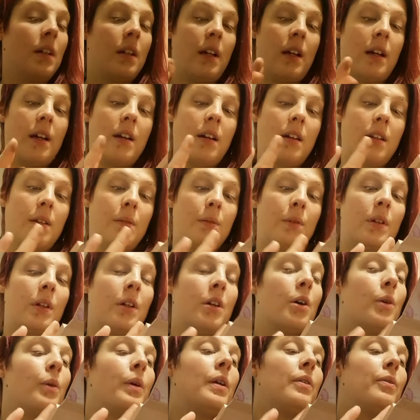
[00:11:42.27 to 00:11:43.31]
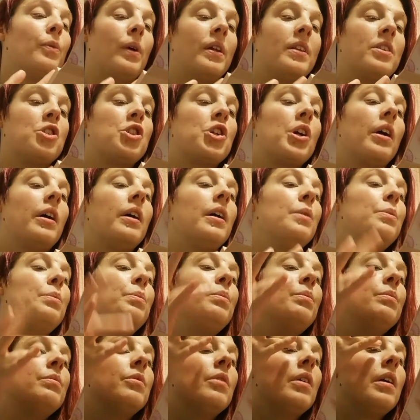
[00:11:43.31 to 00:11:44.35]
And I'm going to go in with
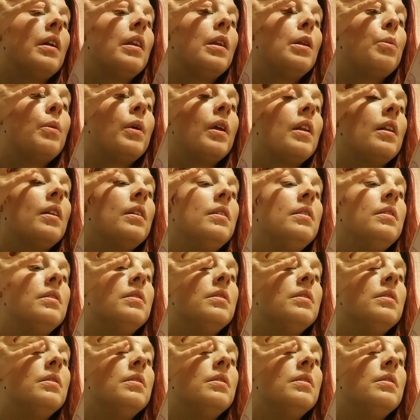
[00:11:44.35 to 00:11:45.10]
Charm in the middle.